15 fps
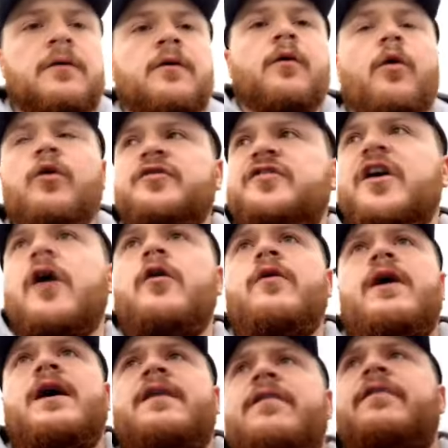Also
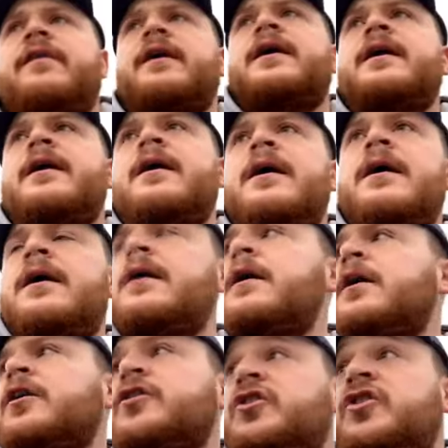in the
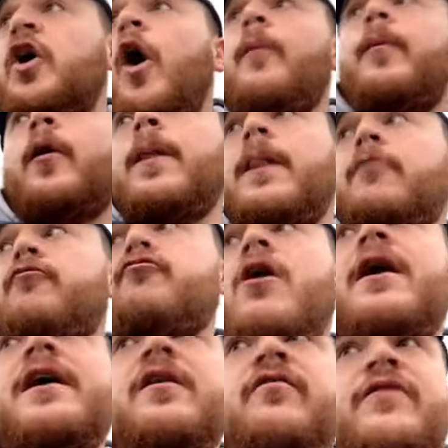shop on the
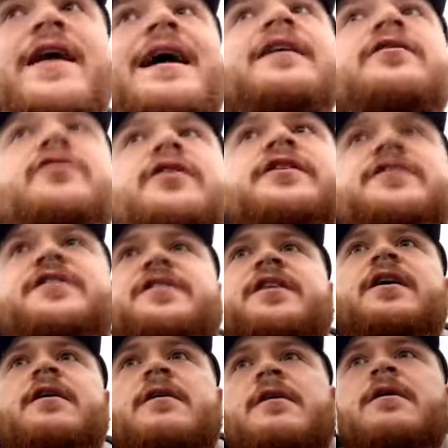right of the entrance,
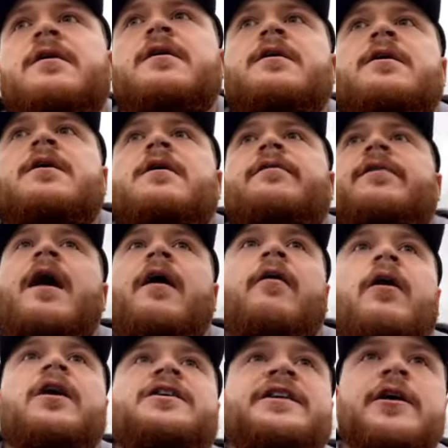there
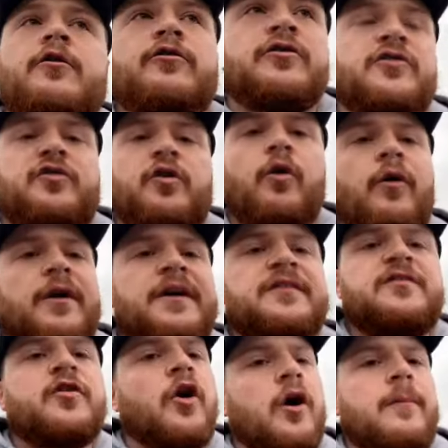are children's toys,
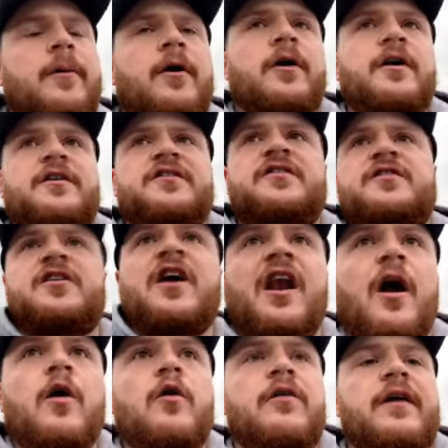cookbooks,
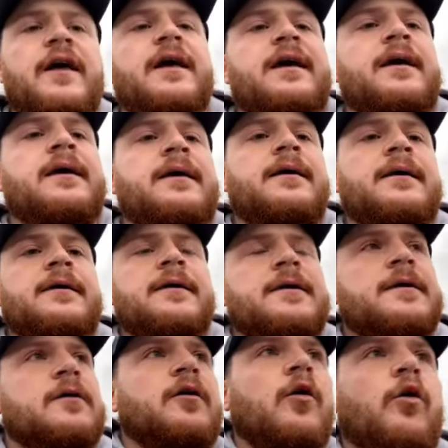clothing,
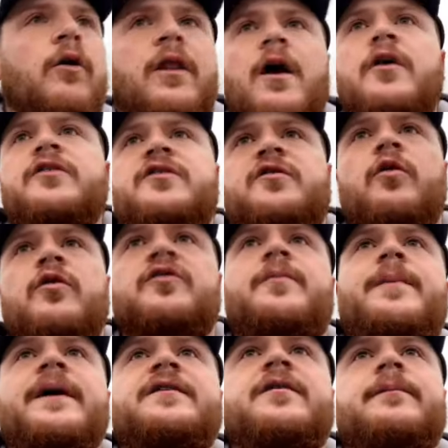all of those sorts of
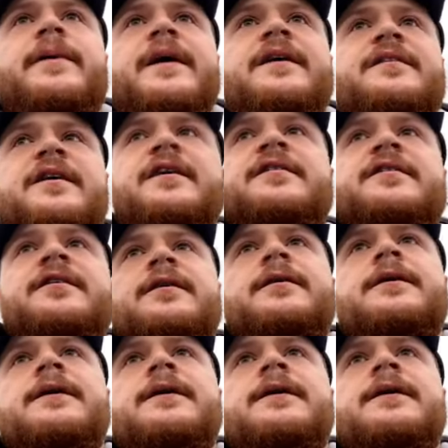bits and pieces.